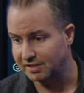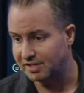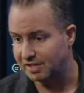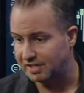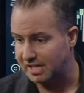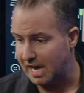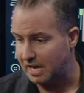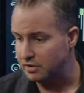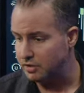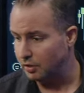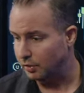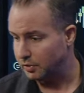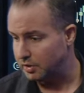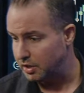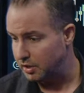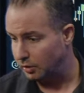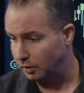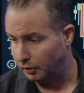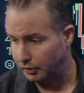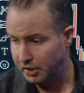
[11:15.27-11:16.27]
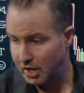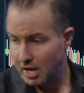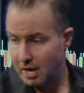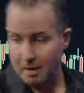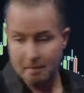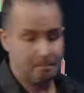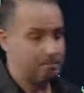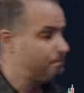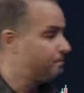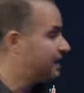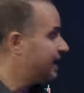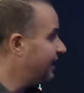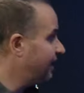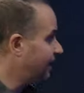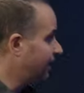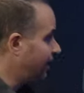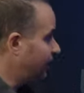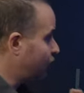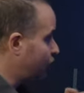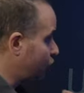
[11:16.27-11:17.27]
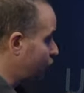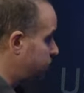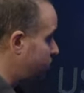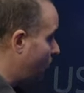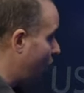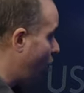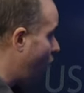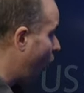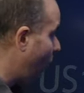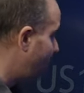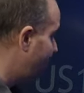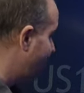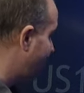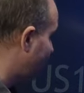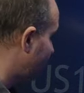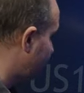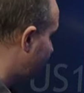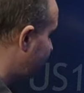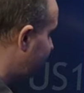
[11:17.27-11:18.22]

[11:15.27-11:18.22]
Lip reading: The 10-year yield, getting a small bounce